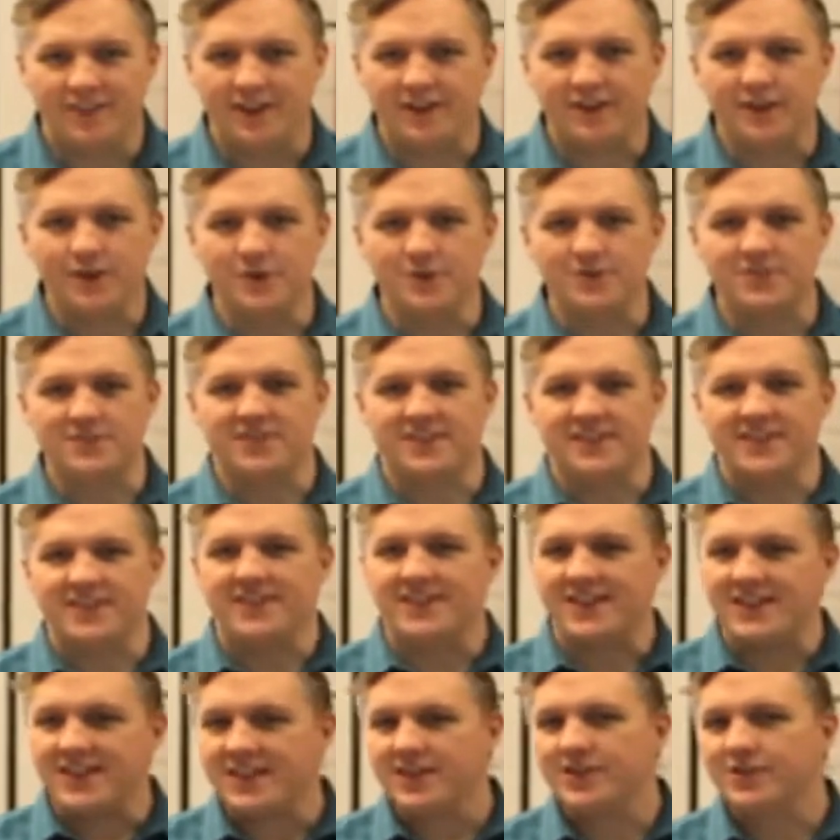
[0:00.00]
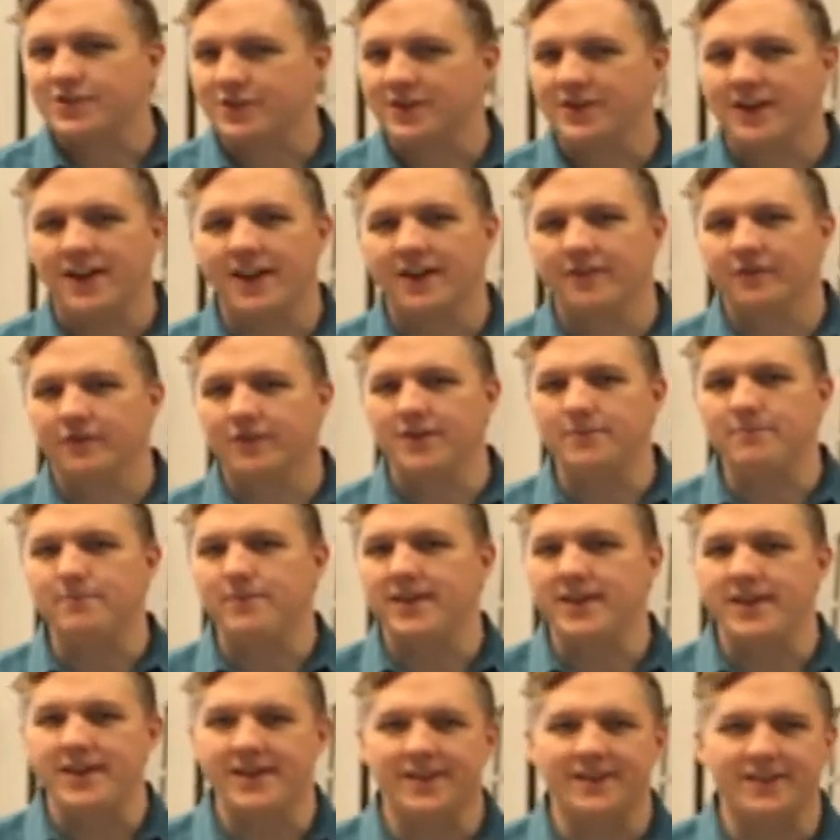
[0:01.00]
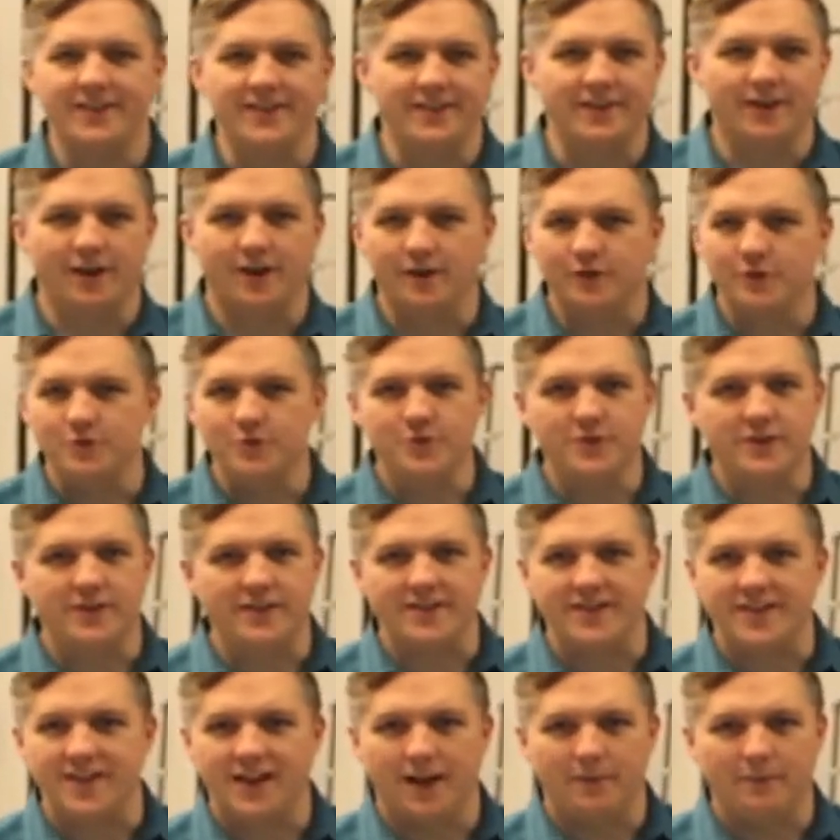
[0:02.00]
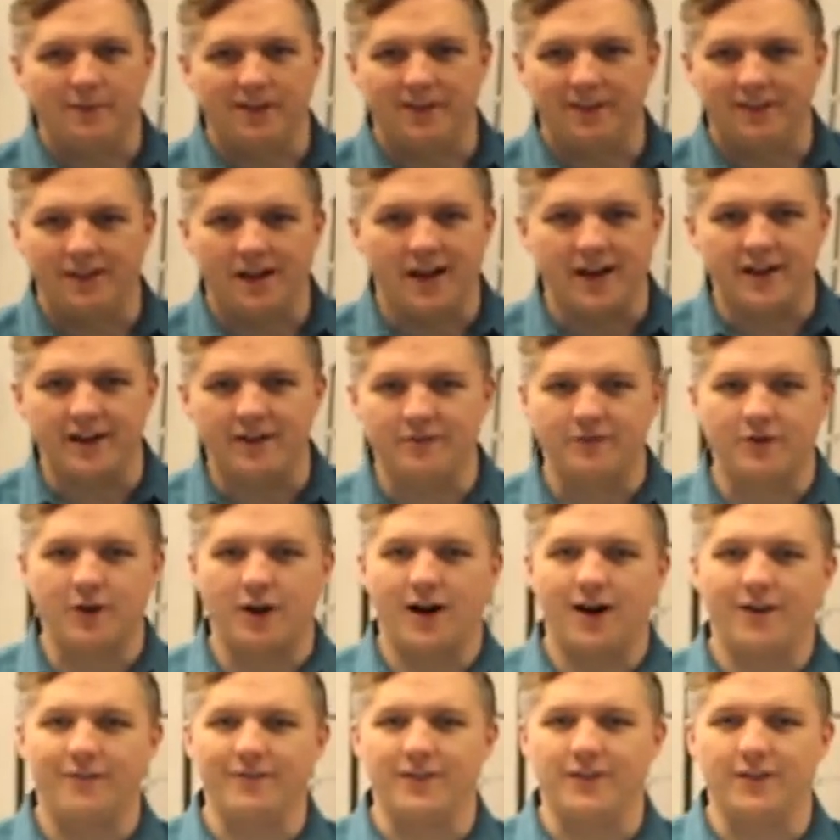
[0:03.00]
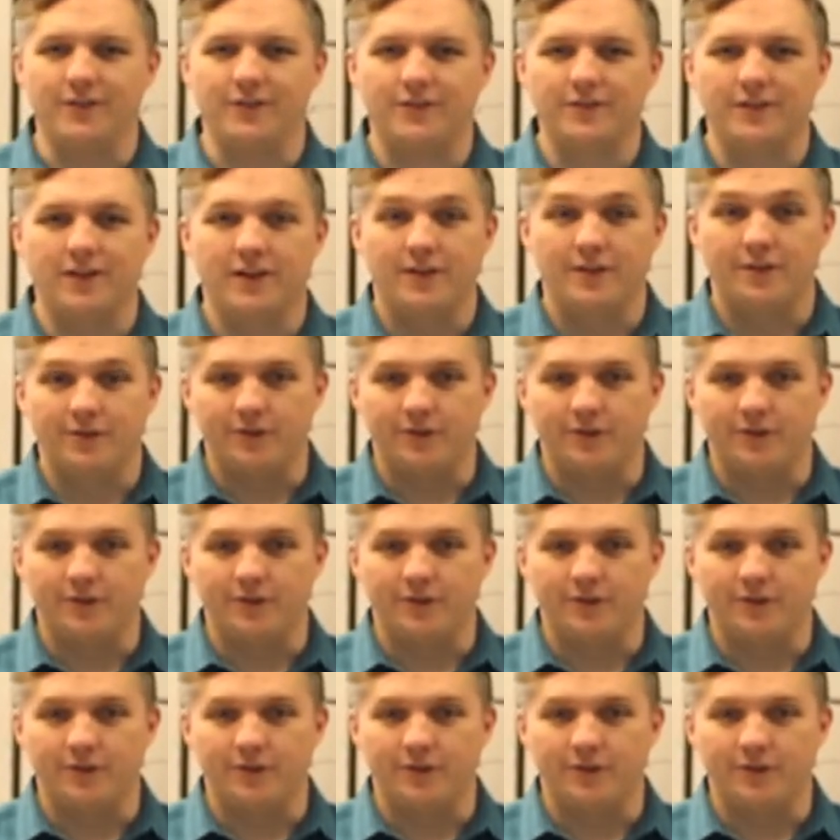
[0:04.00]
that goes into each and every bean in our Una Llama line of coffees.